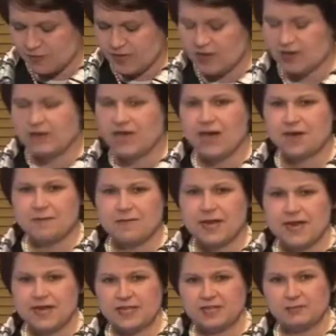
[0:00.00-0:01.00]
know how to
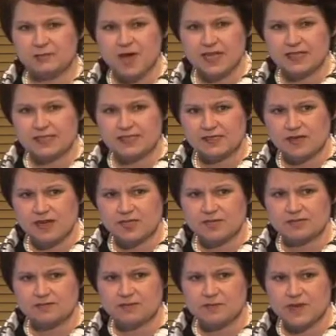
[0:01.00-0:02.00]
manage mine sites
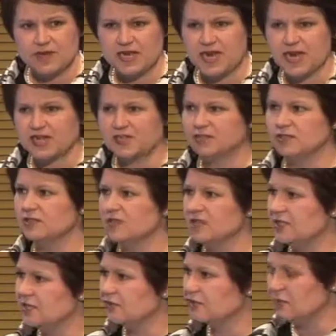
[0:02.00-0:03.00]
and remediation
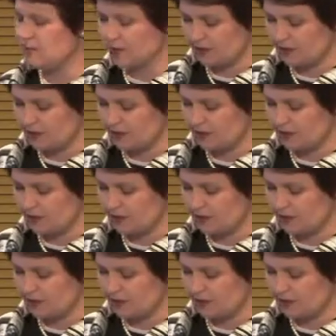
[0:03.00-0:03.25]
in tropical